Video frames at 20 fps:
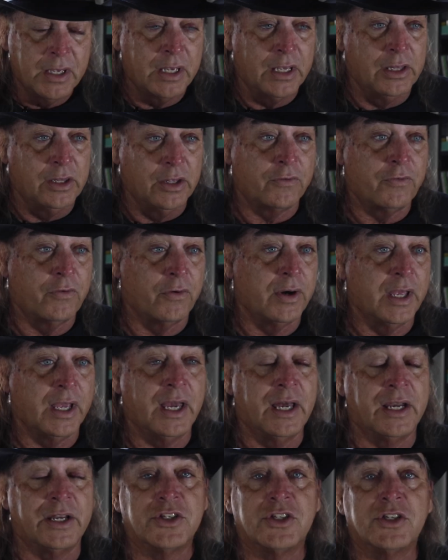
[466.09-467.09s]
he looked for any
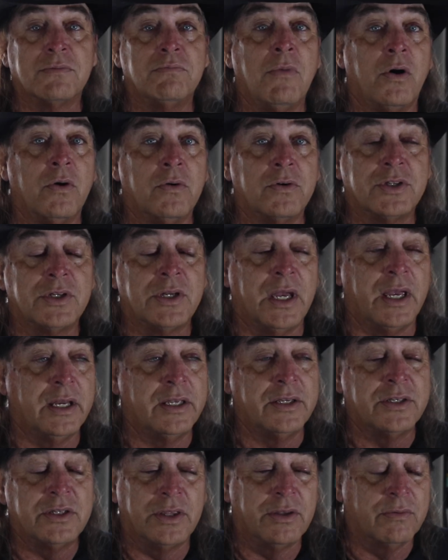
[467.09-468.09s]
kind of smoke
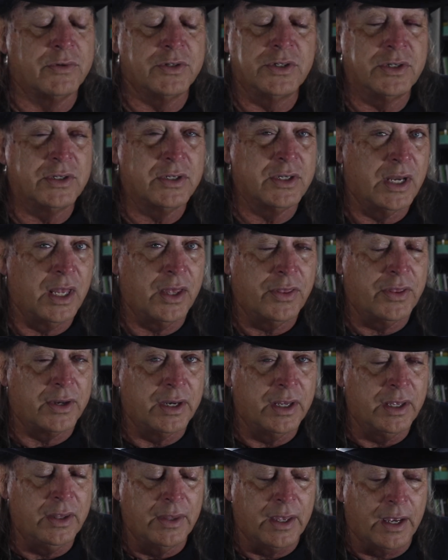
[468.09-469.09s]
stain. He said there was just
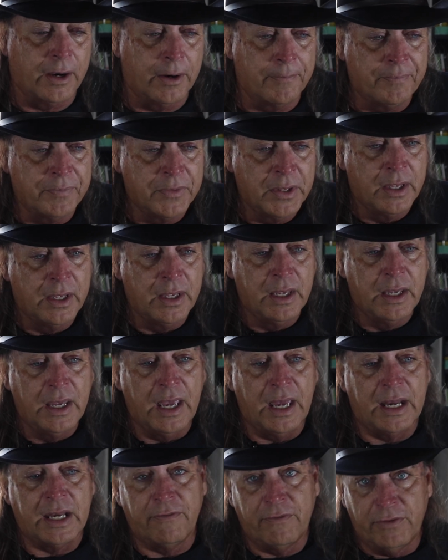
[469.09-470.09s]
nothing in there.
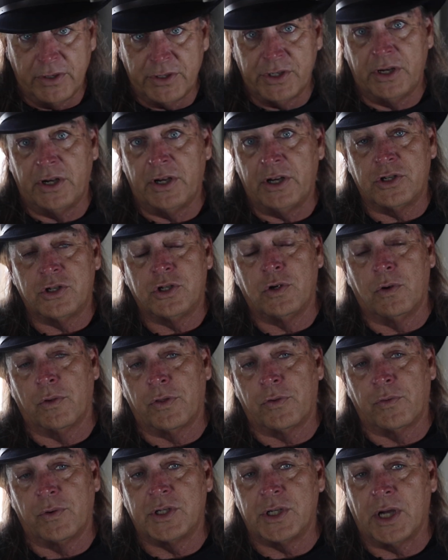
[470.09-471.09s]
And he visited it two or
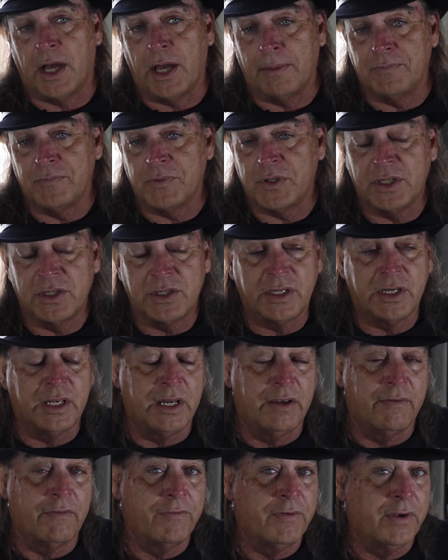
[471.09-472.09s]
three times. He said he
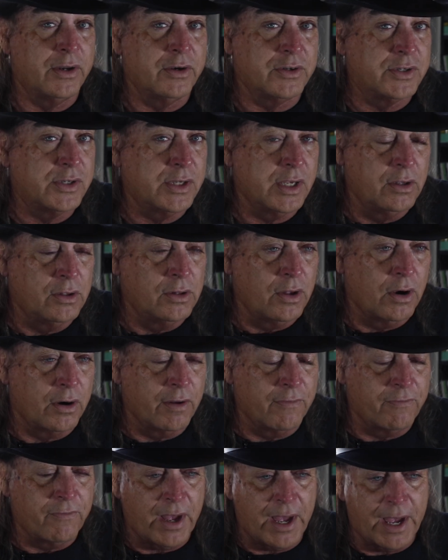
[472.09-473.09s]
never found a single
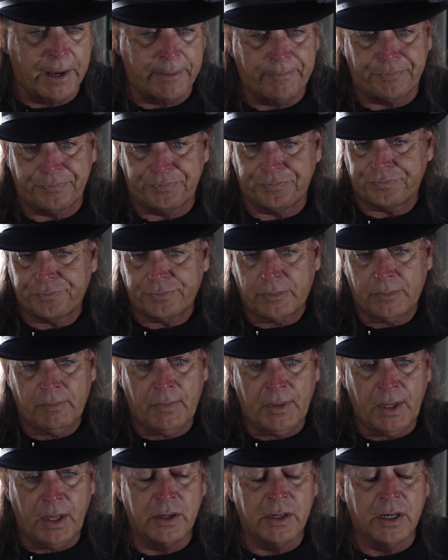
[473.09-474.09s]
artifact
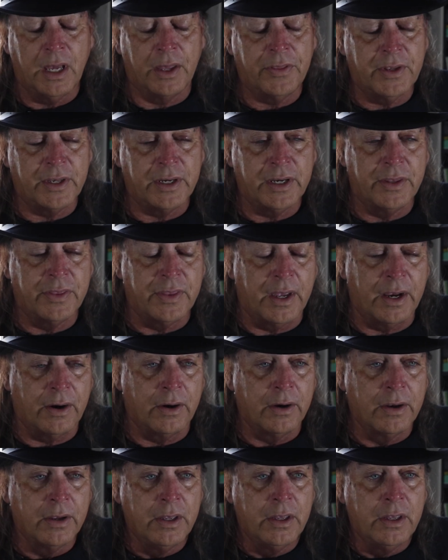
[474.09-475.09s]
nothing in
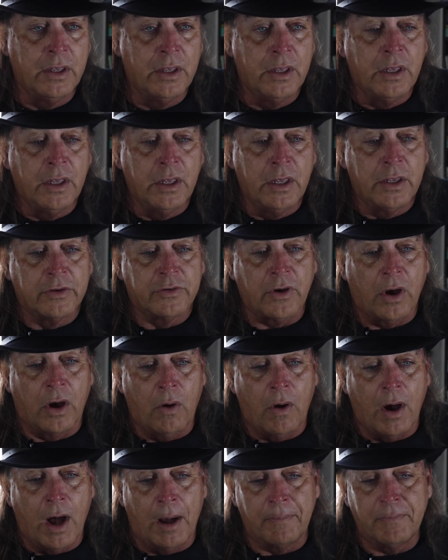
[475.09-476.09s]
there.
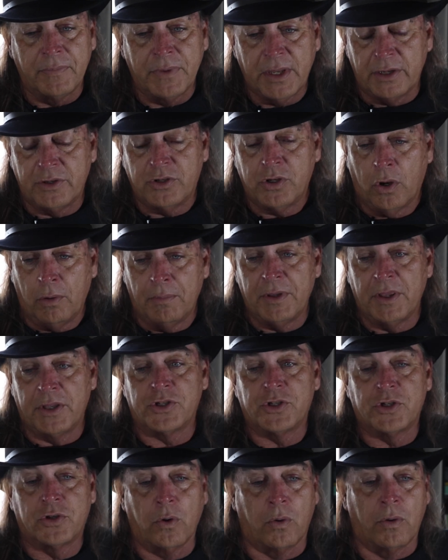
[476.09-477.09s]
So um, he told me
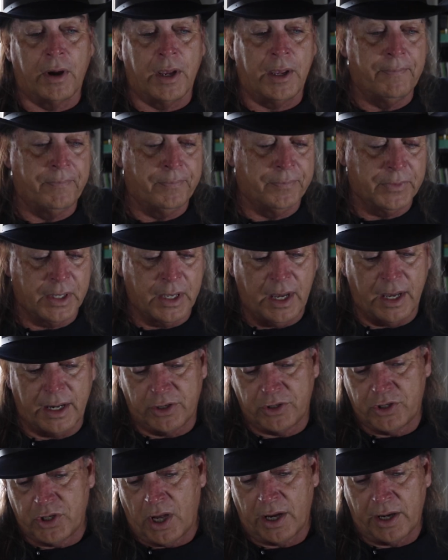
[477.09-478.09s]
the story, kind
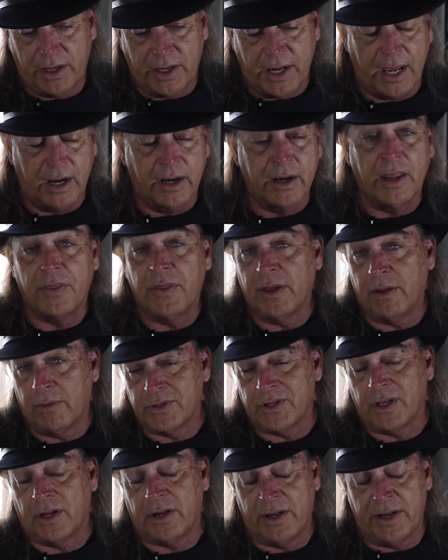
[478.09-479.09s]
of jotted down, and I think it
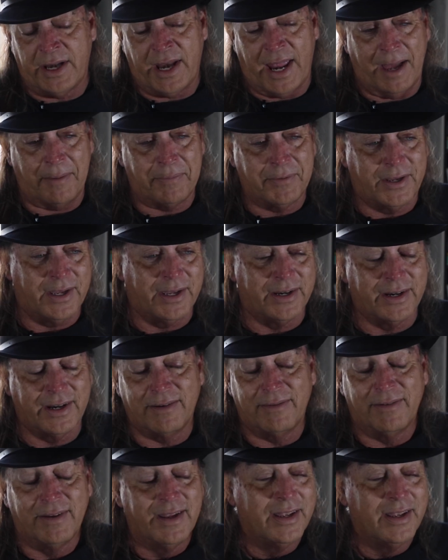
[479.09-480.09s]
was on a napkin. And